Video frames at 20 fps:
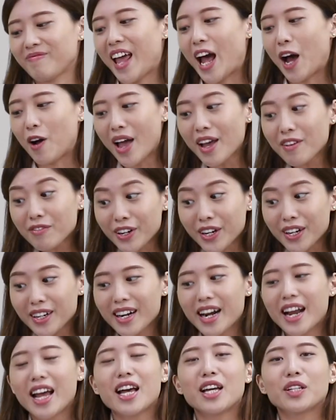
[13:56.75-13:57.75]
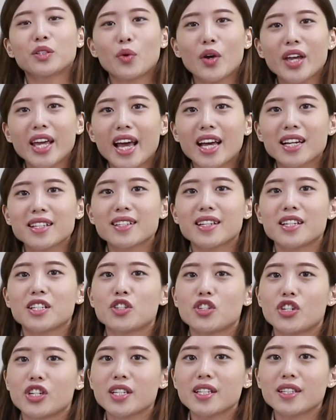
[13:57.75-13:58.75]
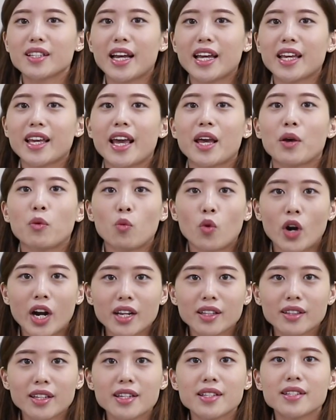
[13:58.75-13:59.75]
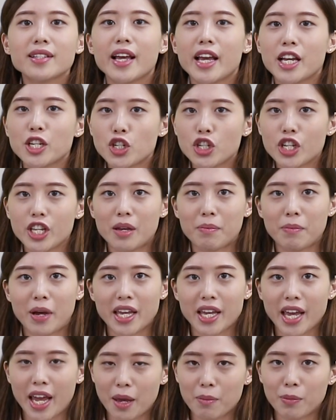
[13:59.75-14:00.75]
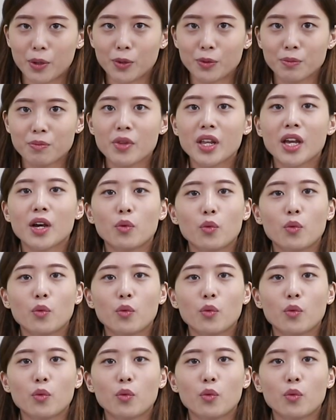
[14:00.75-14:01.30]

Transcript: However, TwinX is just like a wireless HDMI cable,